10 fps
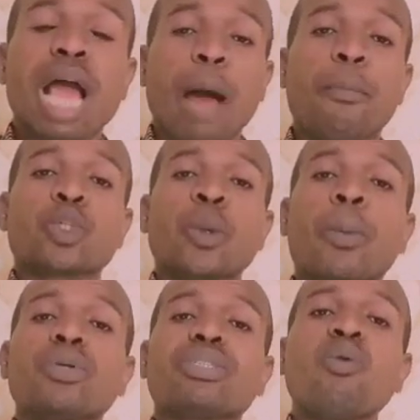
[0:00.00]
Apostle
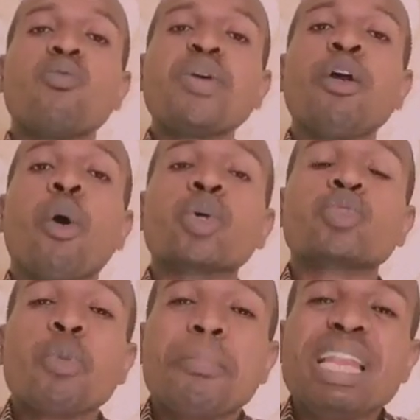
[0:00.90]
Paul said, we
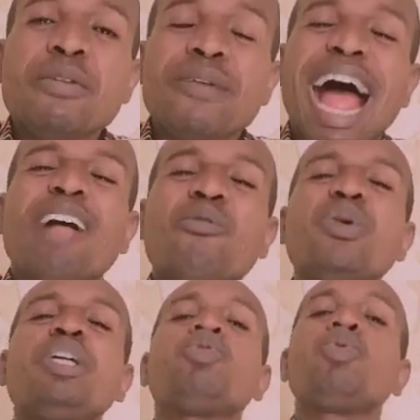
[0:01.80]
also believe and
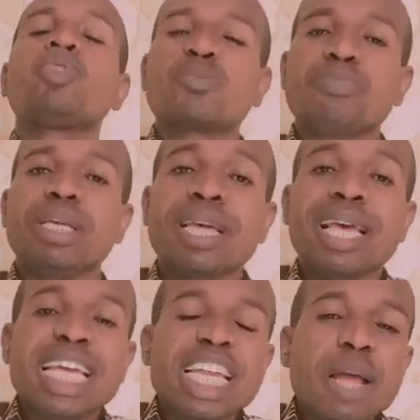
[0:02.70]
we do speak
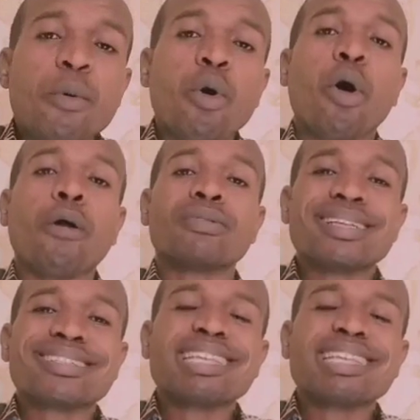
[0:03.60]
in the book of